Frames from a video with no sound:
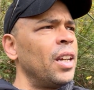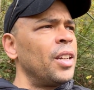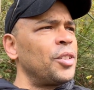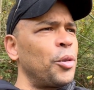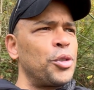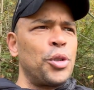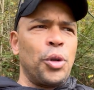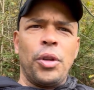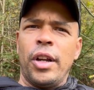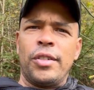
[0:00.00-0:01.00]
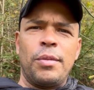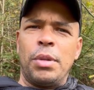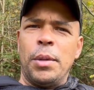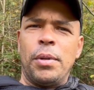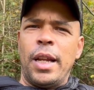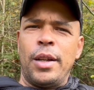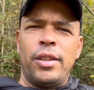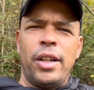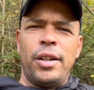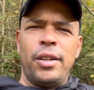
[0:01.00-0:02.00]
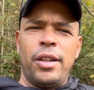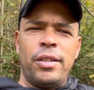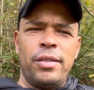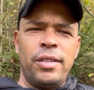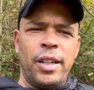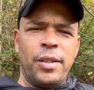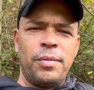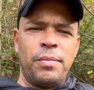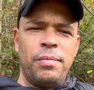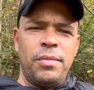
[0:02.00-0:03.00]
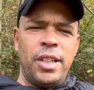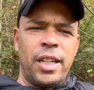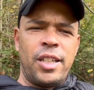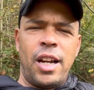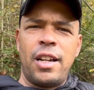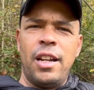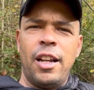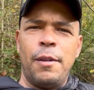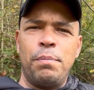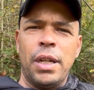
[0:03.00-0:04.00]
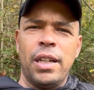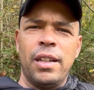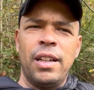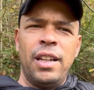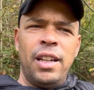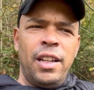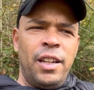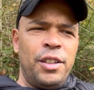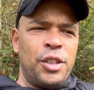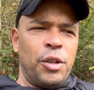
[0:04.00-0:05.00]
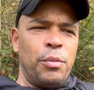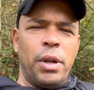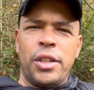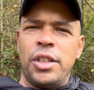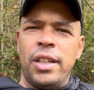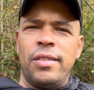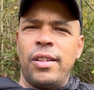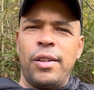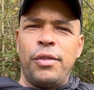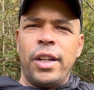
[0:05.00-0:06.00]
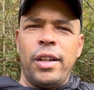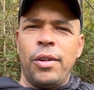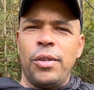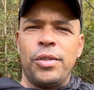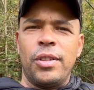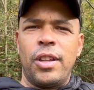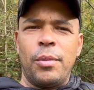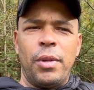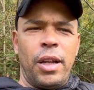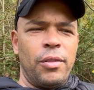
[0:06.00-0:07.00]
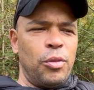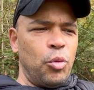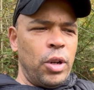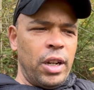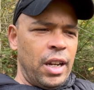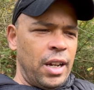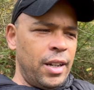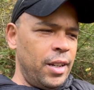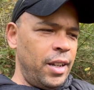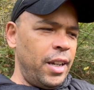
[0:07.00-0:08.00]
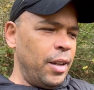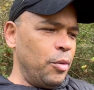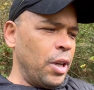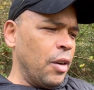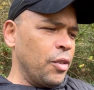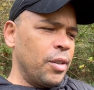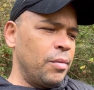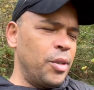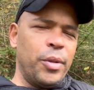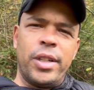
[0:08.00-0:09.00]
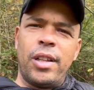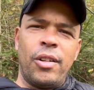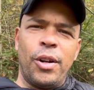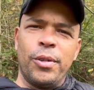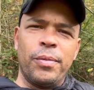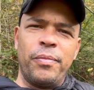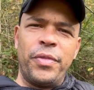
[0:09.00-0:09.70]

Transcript: So sure, there's some people out there, they're, you know, TikToking it up and showing butt cheeks on the videos and thumbnails and whatnot. And hey, whatever, to each their own.